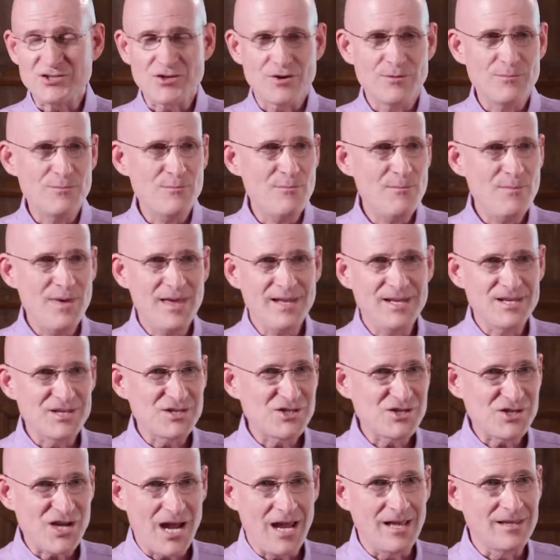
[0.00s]

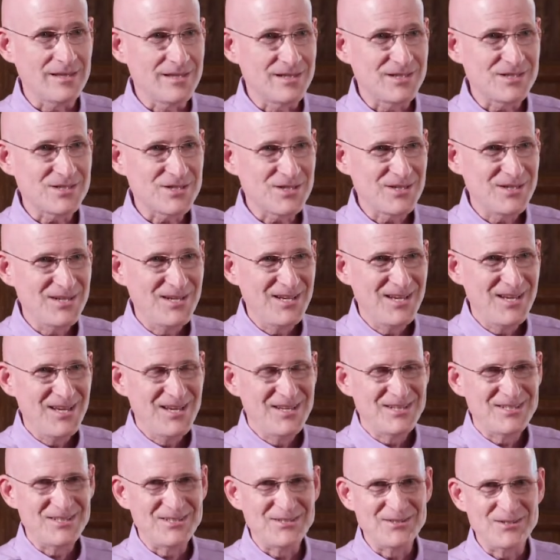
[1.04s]
tremendous challenge
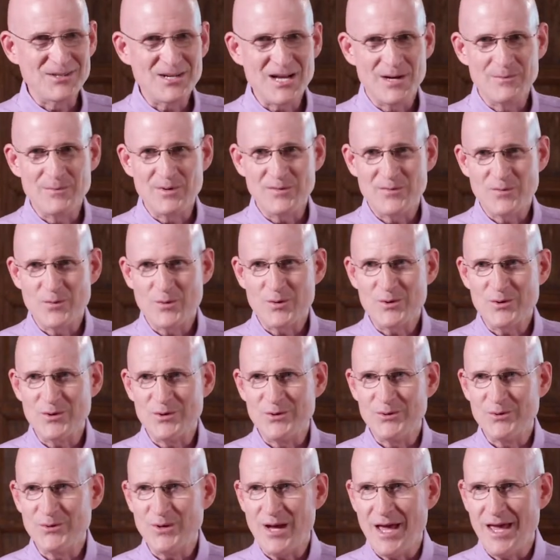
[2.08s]
to come before
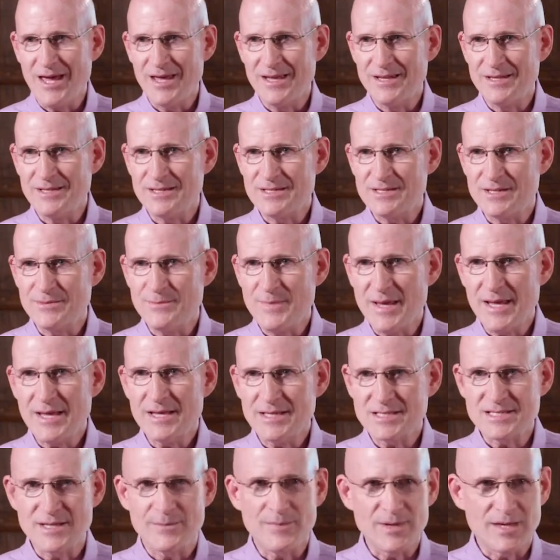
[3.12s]
you and to make
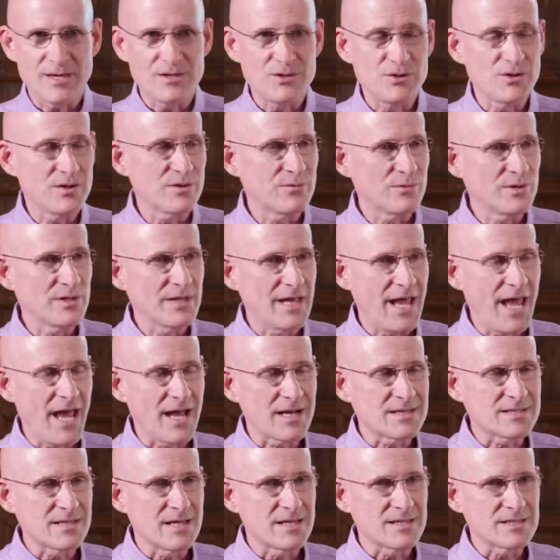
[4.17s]
it something that you can really
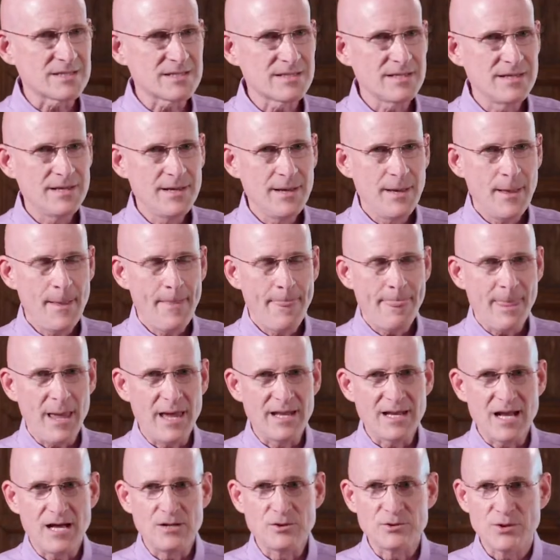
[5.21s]
access.
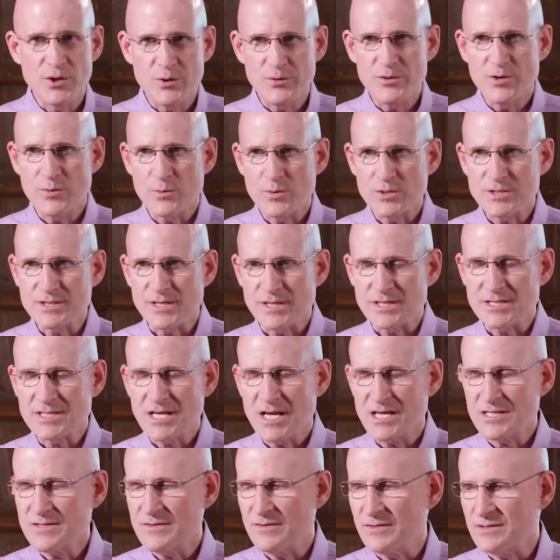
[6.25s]
And I'll know that we're
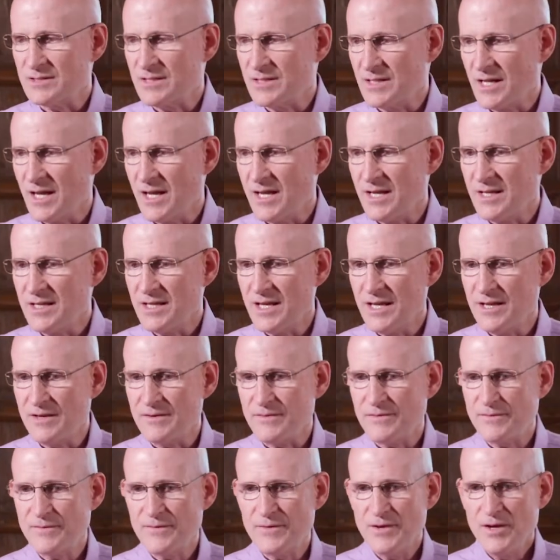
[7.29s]
successful tonight
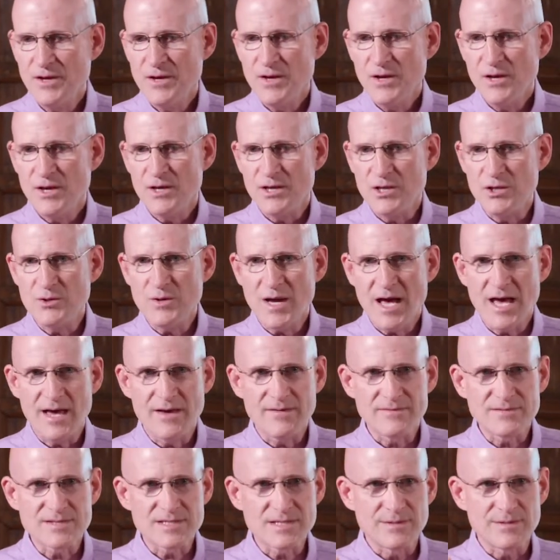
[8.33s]
if you
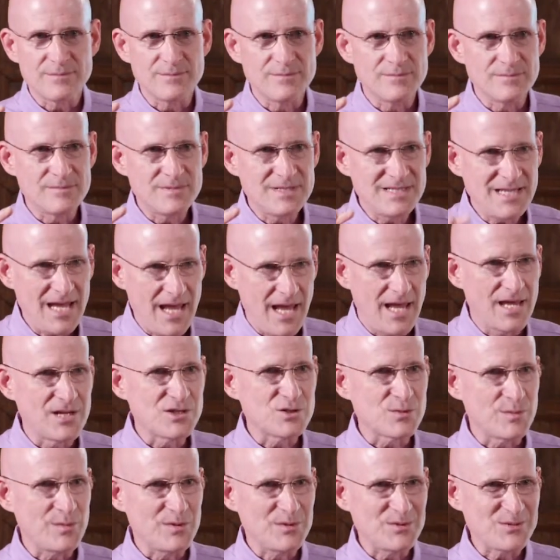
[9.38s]
have some
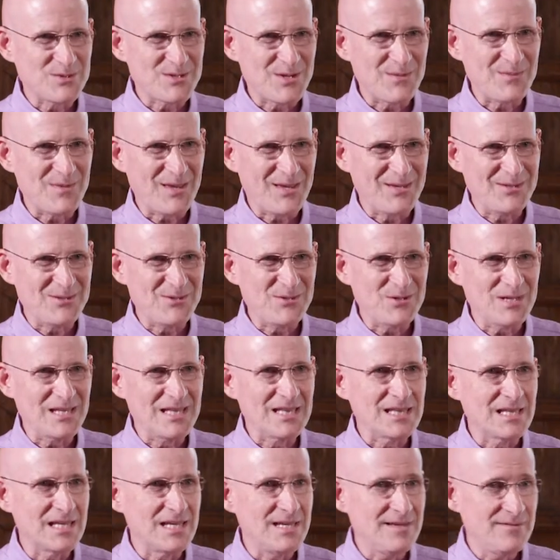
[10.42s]
tangibles, something that you
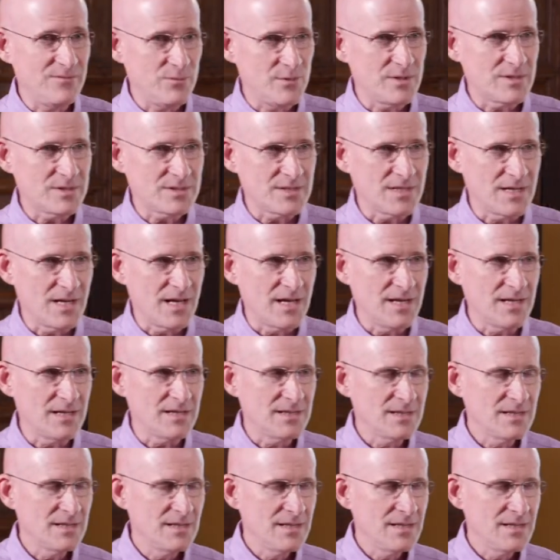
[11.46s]
can leave with tonight